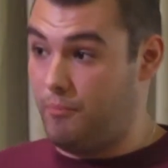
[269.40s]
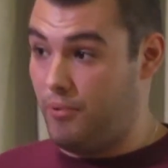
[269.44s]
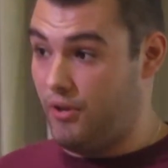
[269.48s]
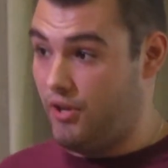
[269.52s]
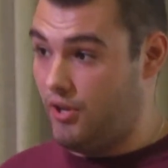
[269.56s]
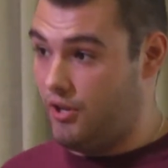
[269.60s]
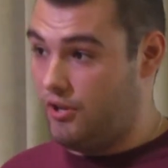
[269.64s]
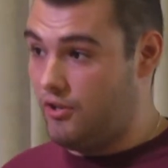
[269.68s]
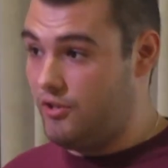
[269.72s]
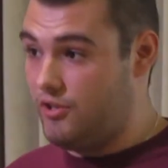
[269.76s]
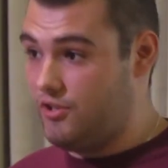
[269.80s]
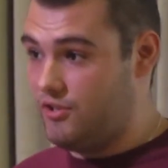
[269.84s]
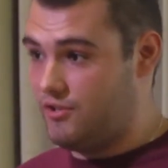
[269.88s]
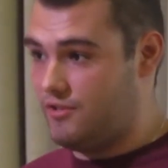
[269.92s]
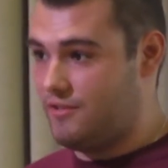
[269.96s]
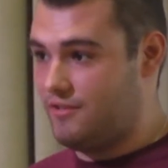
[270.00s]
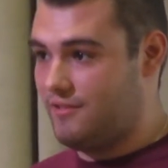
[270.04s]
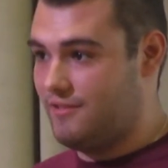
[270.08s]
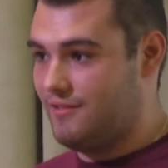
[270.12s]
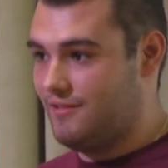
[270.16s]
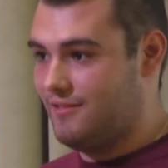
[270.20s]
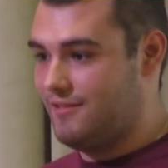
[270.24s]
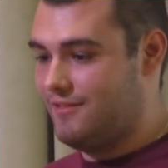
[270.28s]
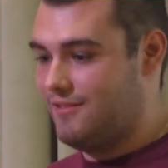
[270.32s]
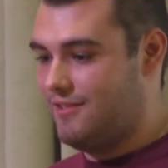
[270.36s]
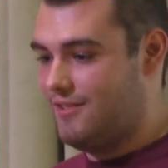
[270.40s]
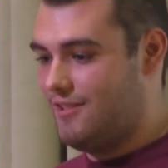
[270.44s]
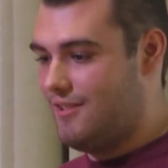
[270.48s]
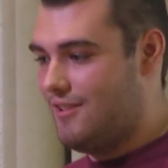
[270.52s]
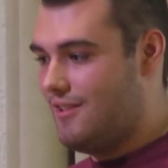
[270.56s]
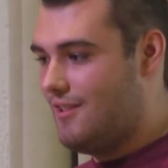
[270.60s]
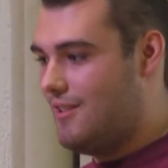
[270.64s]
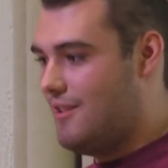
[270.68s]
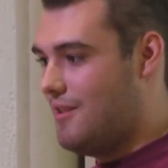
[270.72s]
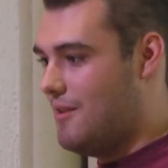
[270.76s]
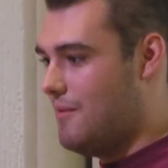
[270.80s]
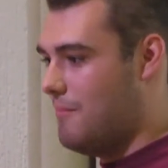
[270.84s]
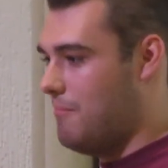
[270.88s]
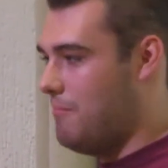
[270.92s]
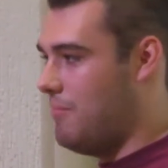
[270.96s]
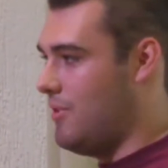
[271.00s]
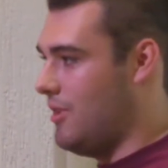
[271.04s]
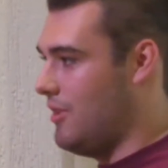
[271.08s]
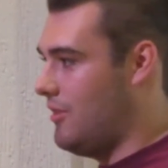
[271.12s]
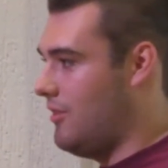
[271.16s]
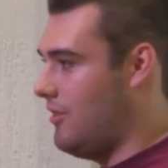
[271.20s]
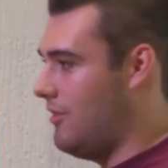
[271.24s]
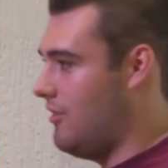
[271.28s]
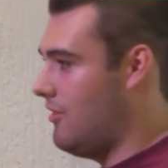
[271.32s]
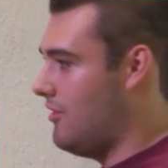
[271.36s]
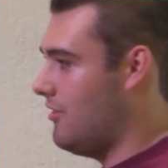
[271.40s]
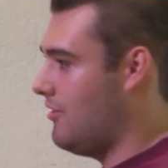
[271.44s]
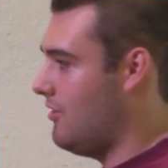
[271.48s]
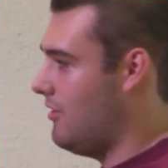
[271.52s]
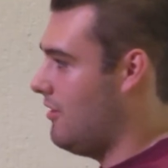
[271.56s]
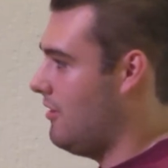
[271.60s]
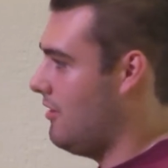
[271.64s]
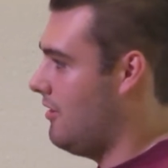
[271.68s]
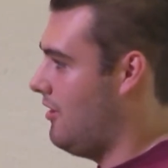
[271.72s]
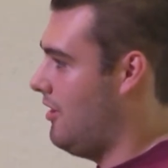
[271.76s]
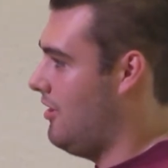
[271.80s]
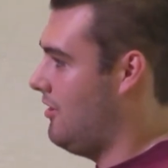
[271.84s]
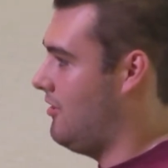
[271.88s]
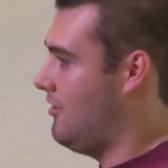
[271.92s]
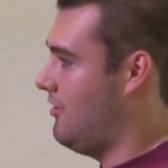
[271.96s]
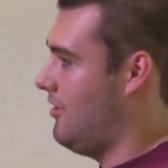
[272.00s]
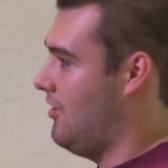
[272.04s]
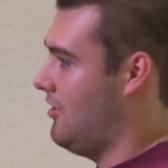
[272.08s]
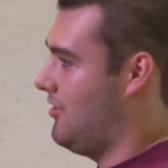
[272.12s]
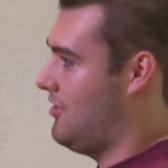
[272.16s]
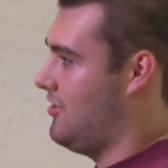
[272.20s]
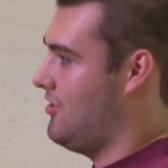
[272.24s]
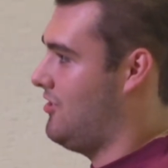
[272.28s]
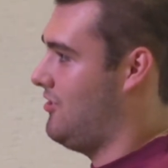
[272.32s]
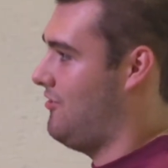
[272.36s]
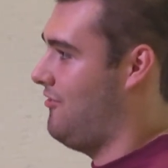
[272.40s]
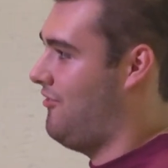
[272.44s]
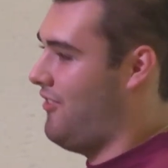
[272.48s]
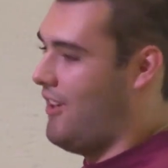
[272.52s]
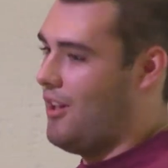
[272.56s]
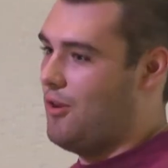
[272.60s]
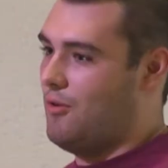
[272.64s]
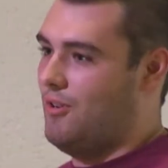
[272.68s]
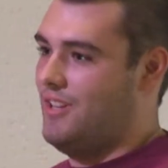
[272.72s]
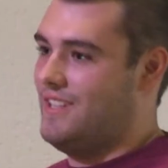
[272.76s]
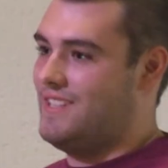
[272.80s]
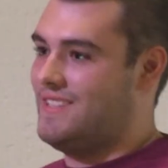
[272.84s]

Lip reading: peers, but it is fairly